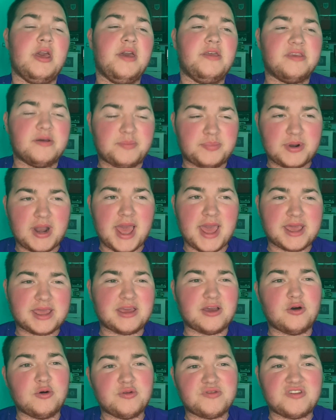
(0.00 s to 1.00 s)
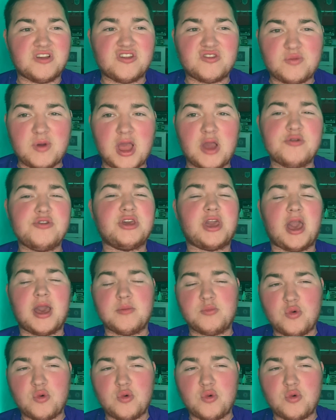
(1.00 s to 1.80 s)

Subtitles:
The black also as well, you go and